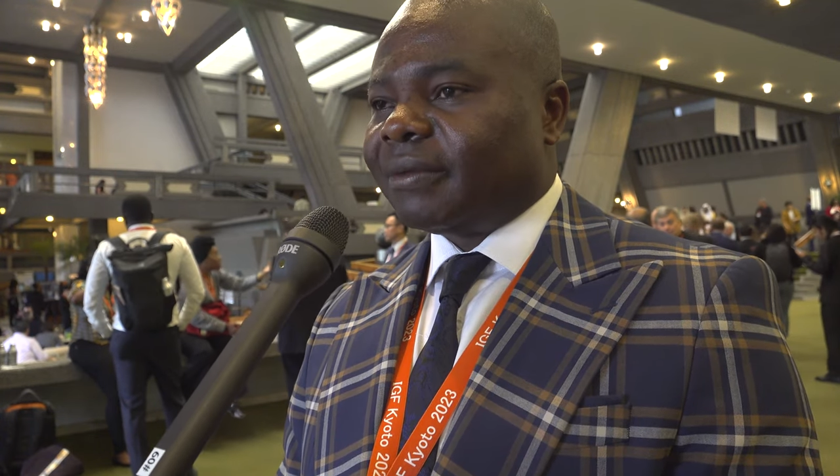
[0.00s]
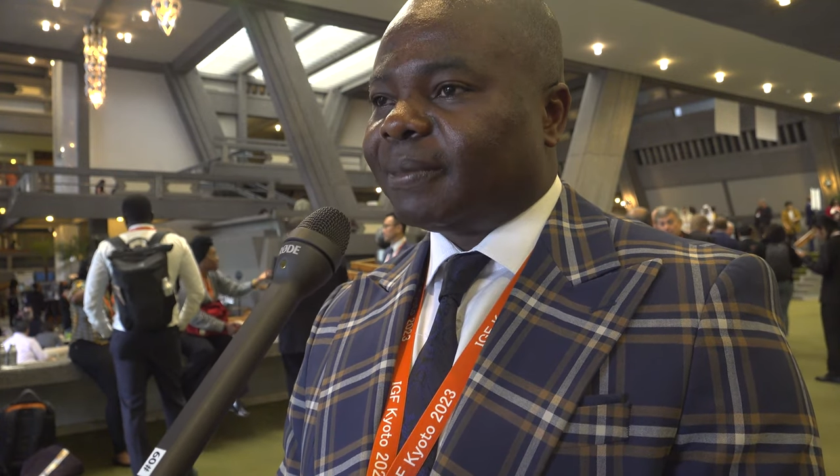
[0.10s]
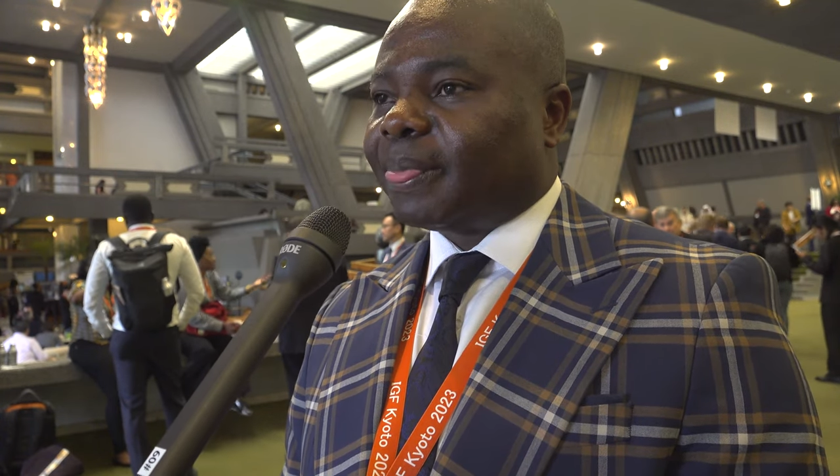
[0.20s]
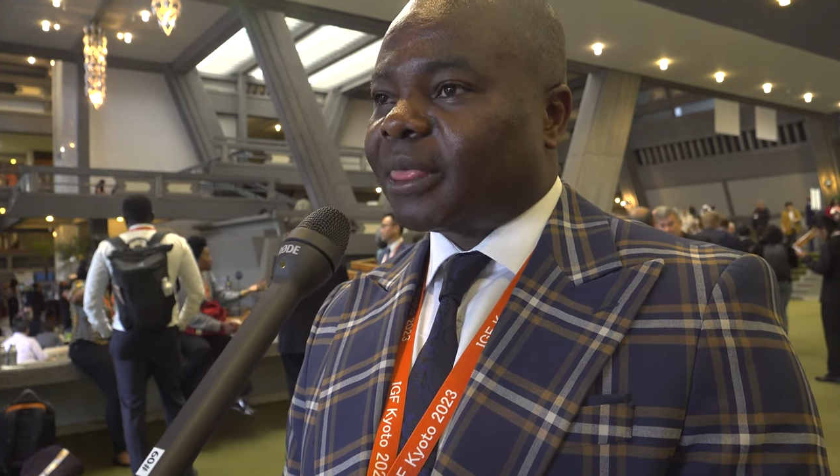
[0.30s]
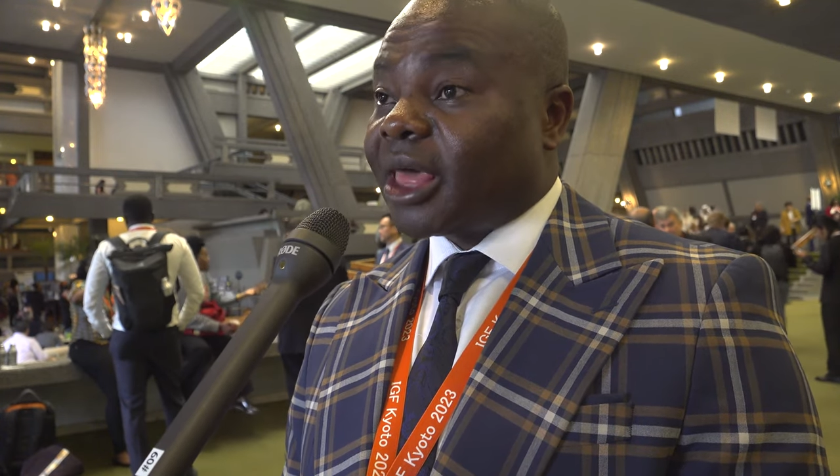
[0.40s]

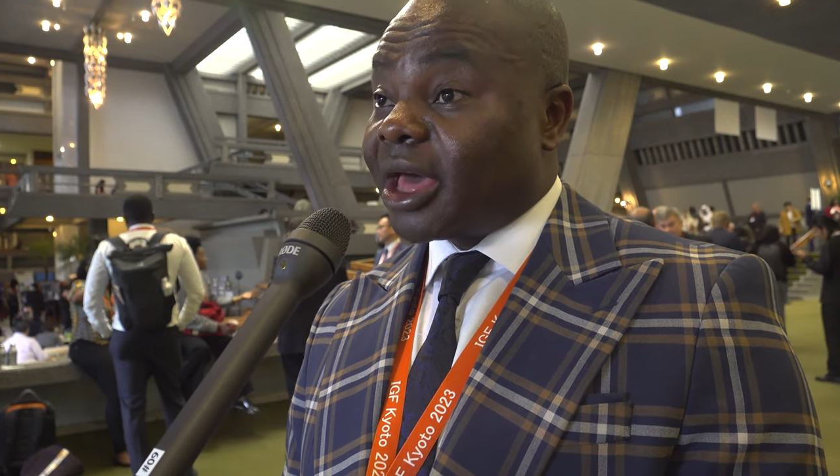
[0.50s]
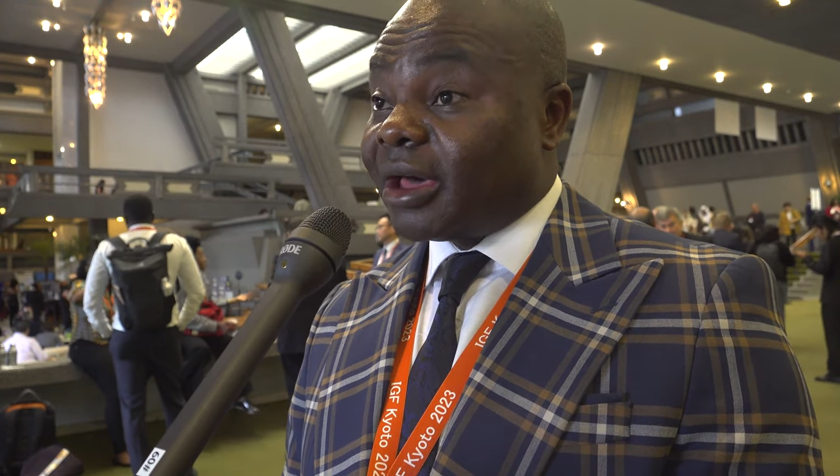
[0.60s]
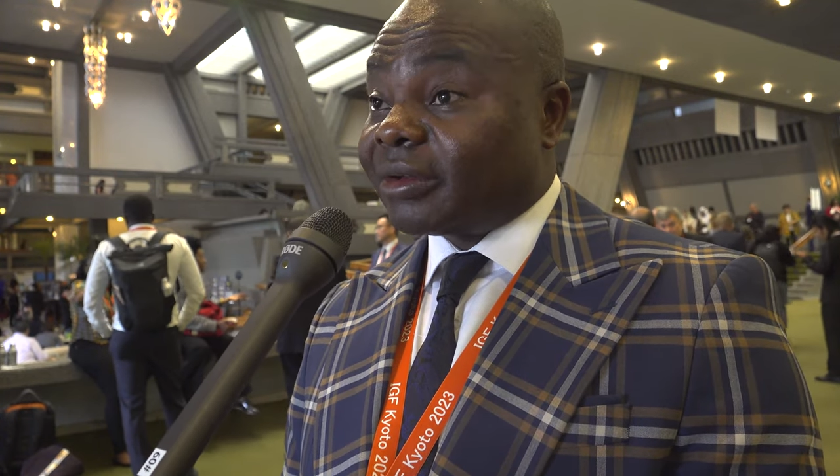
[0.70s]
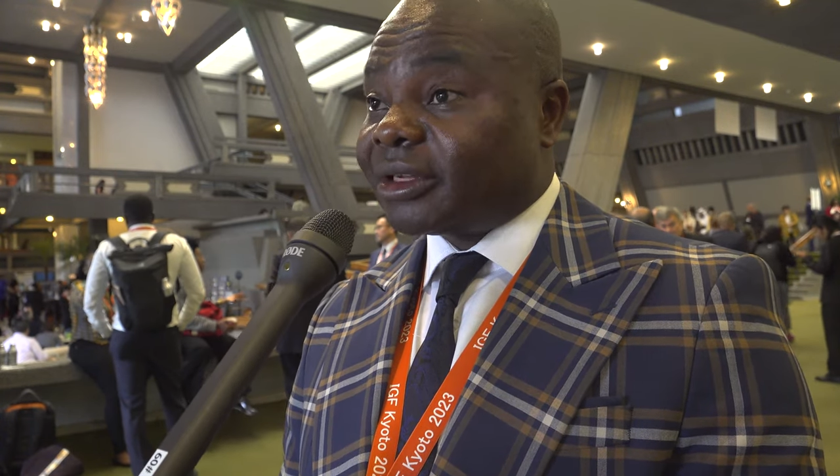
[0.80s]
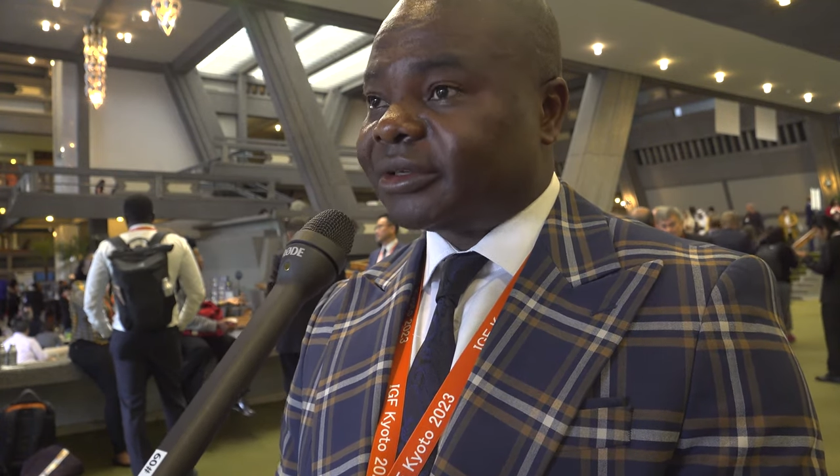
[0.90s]
um,
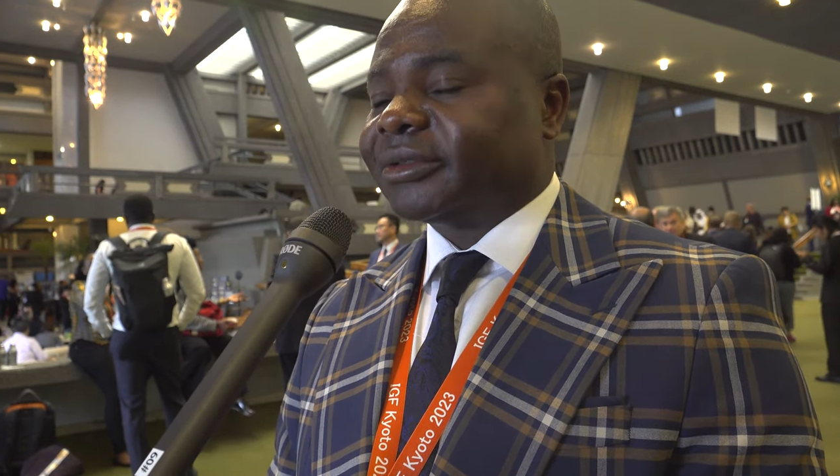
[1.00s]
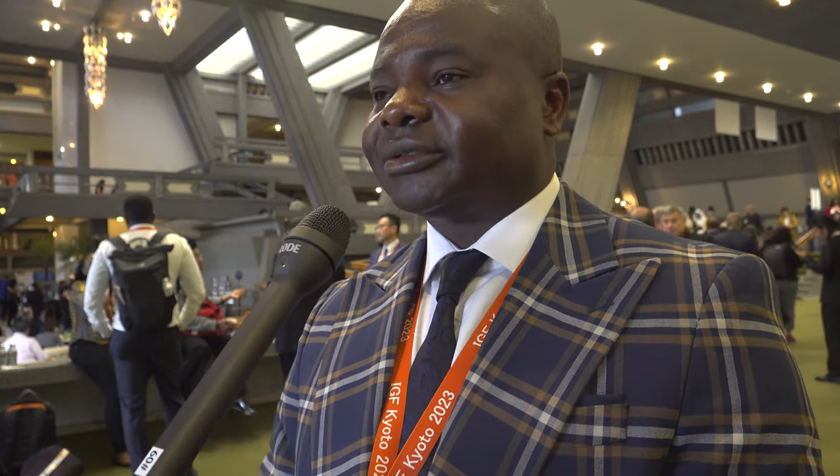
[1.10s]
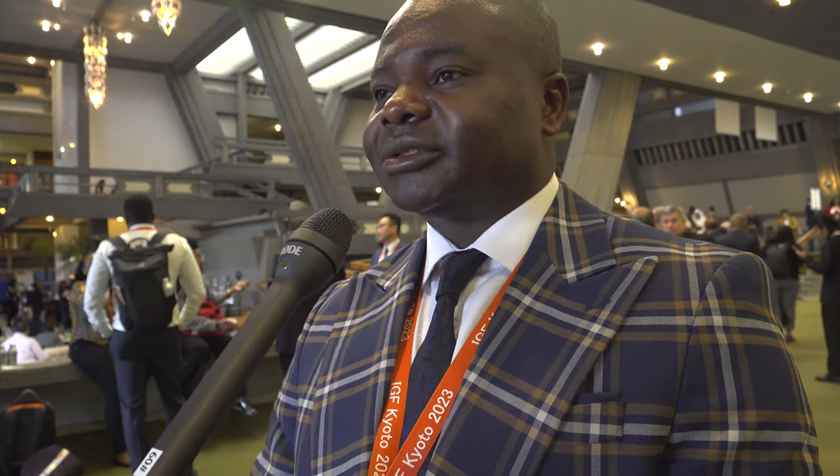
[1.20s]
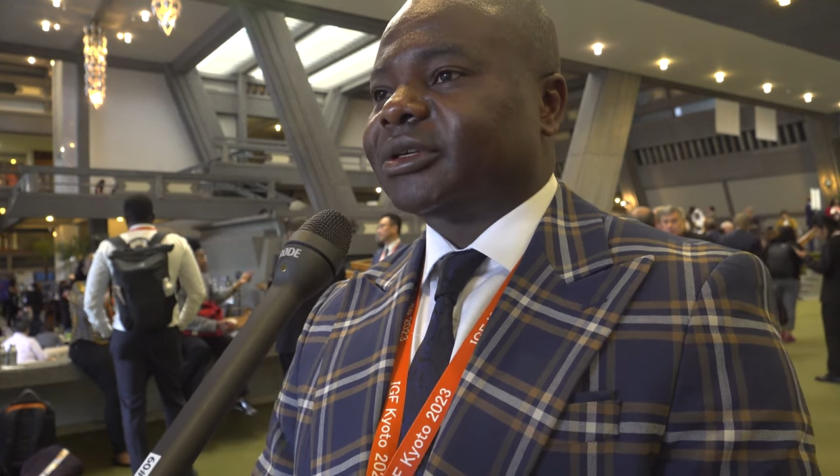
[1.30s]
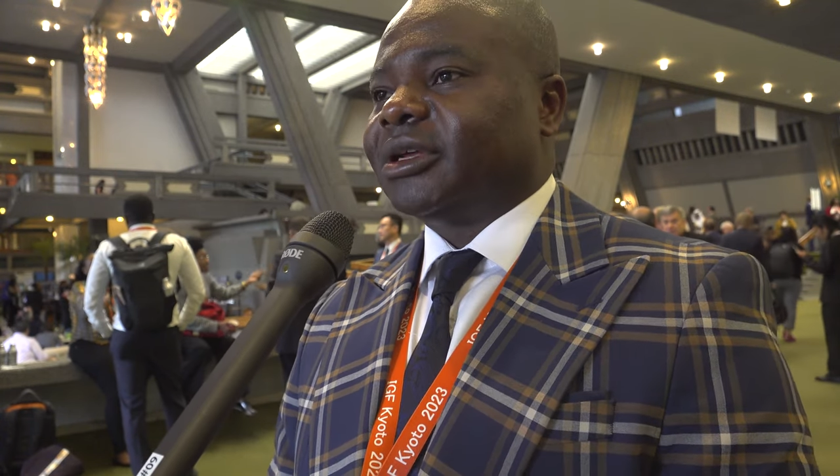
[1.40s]
health
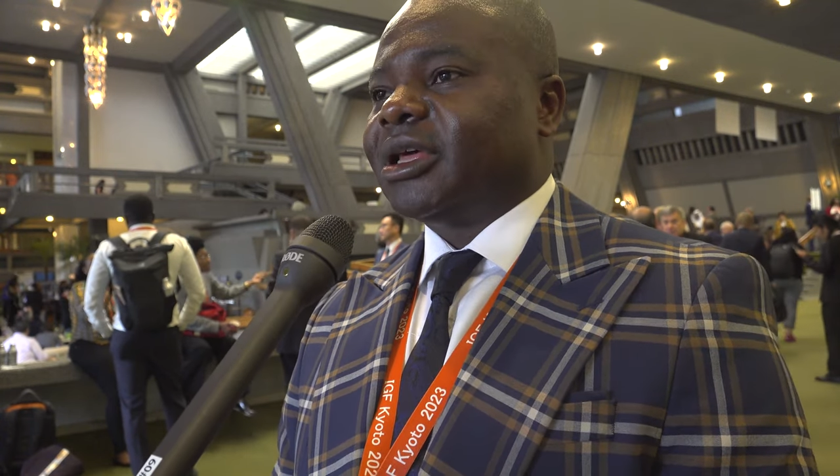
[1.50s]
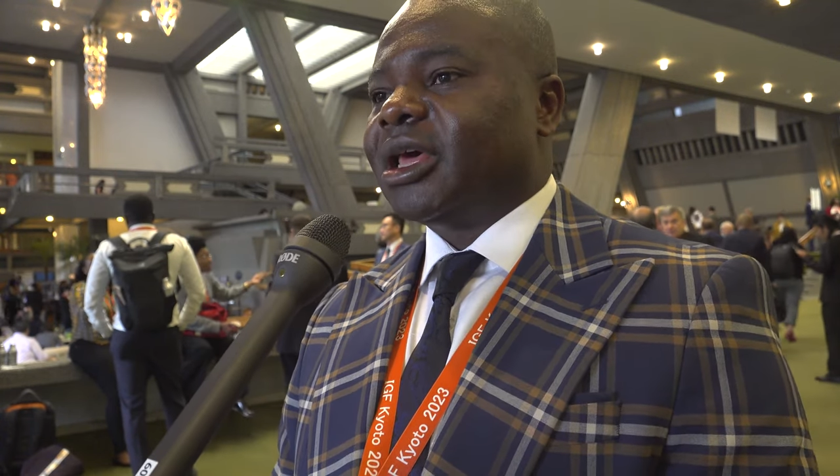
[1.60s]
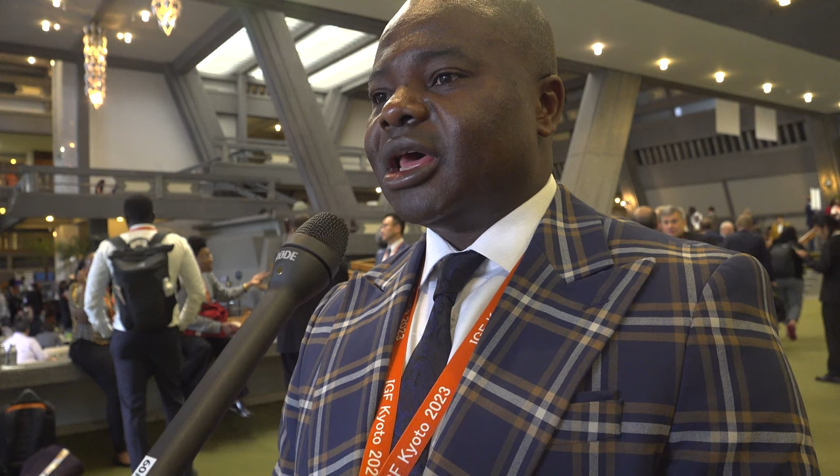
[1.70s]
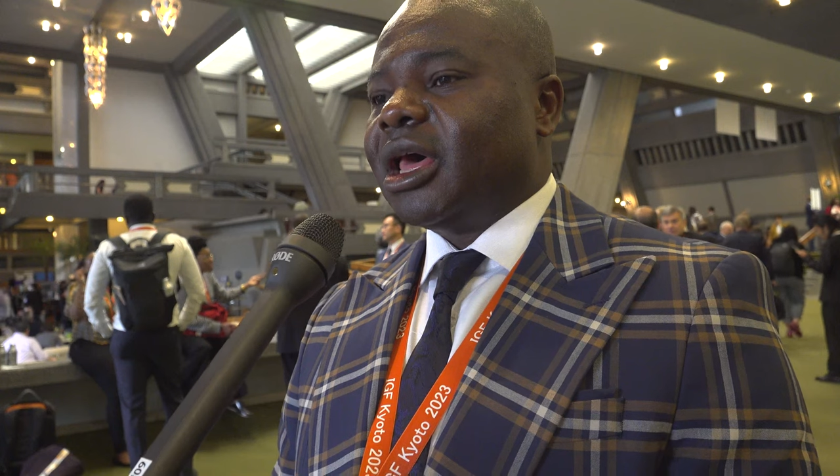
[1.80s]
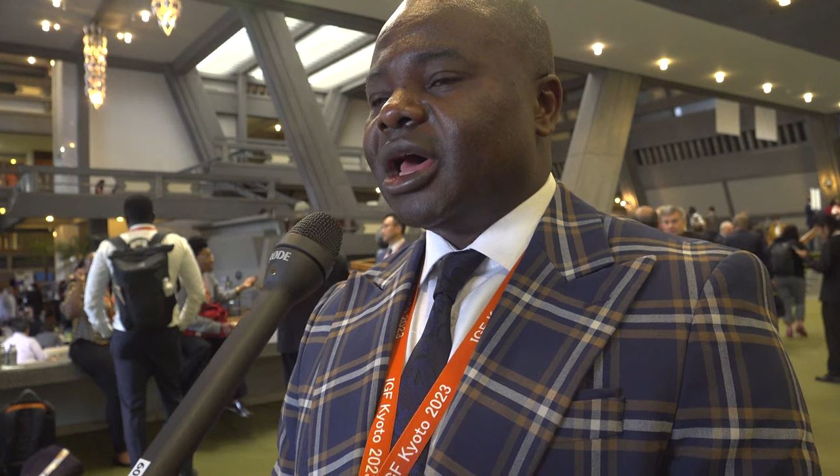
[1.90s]

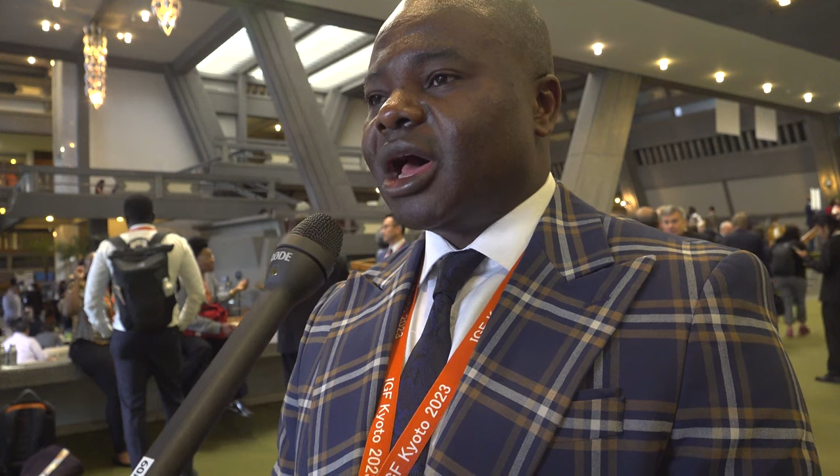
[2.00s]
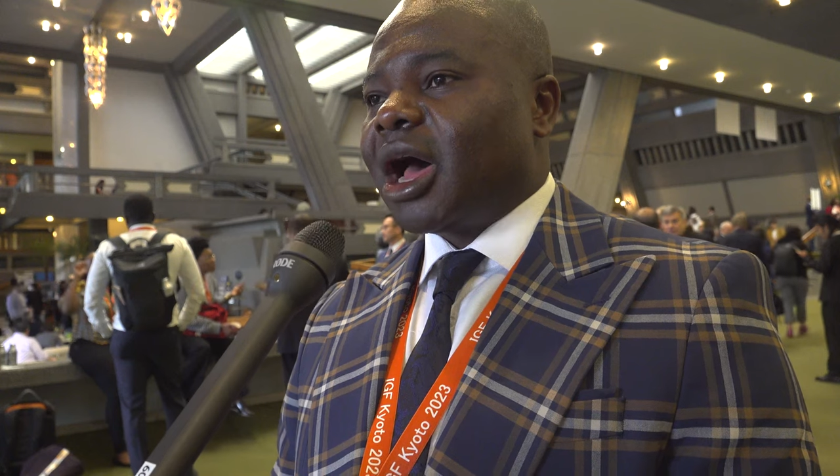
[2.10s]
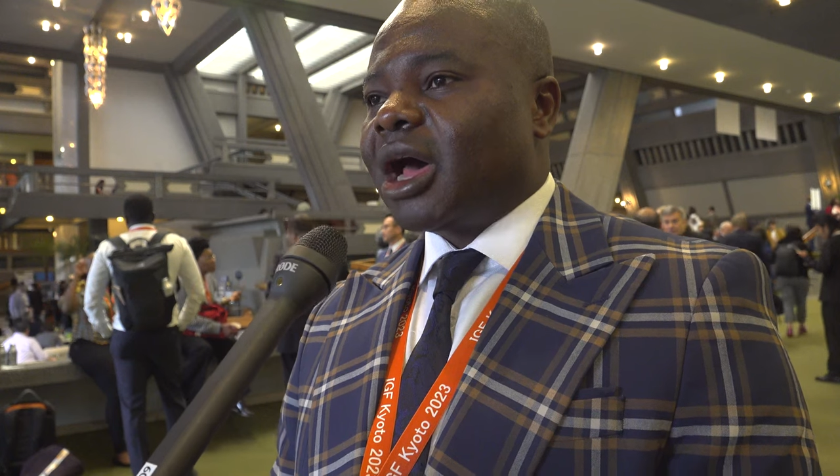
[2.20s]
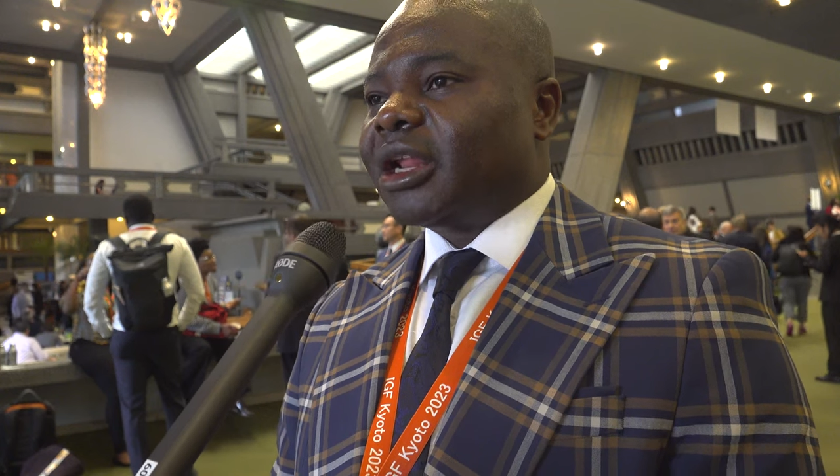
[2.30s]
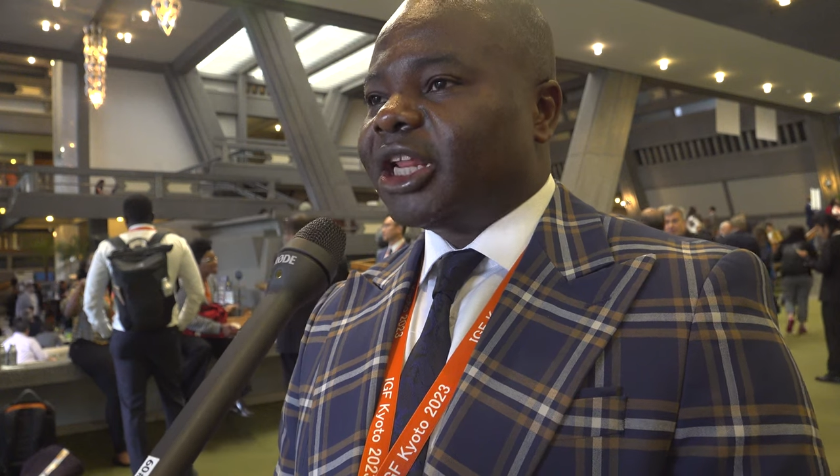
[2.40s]

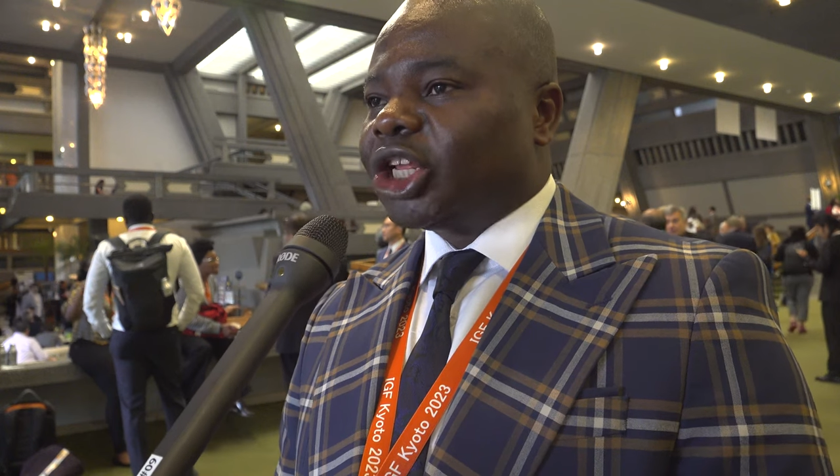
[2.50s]
and